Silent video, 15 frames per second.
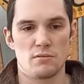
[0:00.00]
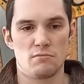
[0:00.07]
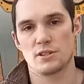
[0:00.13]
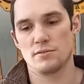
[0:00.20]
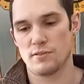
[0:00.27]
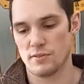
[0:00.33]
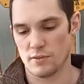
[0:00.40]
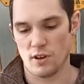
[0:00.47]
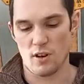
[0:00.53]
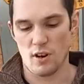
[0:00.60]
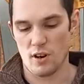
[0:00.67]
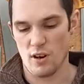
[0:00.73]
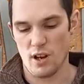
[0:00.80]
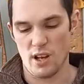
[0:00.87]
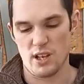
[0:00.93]
If you've
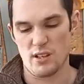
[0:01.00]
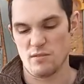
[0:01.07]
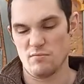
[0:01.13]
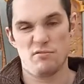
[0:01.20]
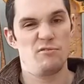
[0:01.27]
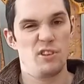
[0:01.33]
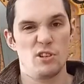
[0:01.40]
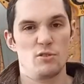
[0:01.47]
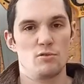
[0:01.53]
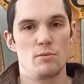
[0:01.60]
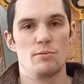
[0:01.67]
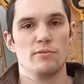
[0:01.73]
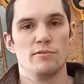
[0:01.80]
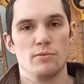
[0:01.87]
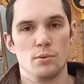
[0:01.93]
got a thin
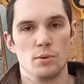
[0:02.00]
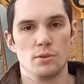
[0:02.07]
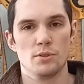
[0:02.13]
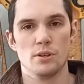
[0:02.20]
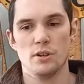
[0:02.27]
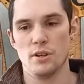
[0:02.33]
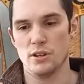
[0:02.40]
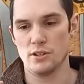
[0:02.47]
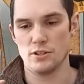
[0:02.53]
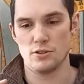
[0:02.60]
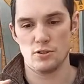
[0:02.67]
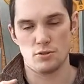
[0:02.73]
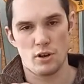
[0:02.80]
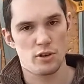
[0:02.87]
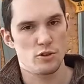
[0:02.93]
strip of wood and you're
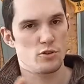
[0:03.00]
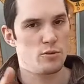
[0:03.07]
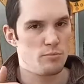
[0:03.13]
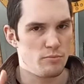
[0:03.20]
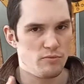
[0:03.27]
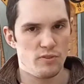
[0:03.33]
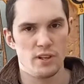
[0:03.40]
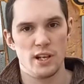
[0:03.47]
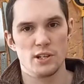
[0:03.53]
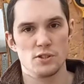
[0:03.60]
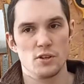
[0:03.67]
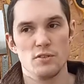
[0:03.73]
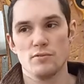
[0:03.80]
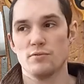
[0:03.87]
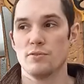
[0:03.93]
just trying to trim the edge
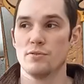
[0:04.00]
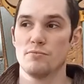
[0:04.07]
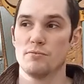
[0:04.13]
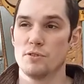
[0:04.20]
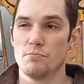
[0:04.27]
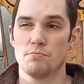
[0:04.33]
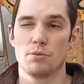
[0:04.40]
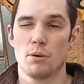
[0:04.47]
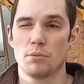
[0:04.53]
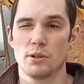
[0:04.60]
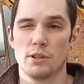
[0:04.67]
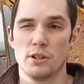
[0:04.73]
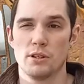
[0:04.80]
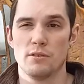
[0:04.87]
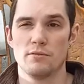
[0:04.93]
off,
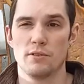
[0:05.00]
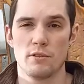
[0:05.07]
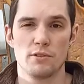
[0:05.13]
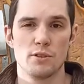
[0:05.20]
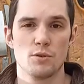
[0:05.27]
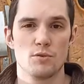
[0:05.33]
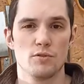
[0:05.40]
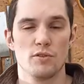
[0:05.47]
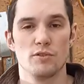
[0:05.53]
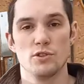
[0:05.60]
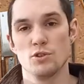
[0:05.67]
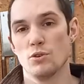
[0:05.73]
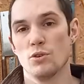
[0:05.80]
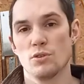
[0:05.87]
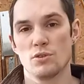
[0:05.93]
probably very useful for
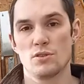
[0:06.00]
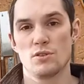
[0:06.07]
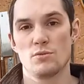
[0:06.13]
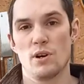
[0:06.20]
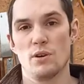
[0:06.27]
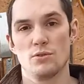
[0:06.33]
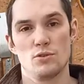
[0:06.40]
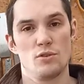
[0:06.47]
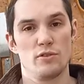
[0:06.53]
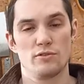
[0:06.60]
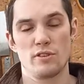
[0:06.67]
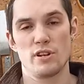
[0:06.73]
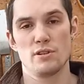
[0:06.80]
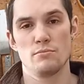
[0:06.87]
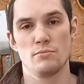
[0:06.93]
doors as well, door
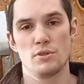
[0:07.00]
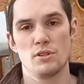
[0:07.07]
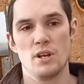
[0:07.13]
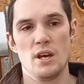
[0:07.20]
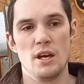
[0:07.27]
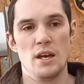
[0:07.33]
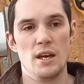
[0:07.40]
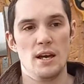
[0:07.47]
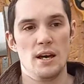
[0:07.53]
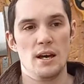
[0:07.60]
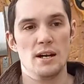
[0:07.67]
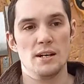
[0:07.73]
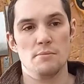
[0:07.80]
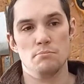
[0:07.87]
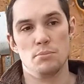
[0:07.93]
frames,
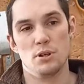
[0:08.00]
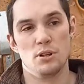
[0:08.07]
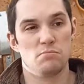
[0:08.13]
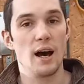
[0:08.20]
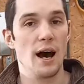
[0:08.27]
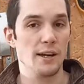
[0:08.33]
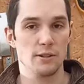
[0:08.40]
but I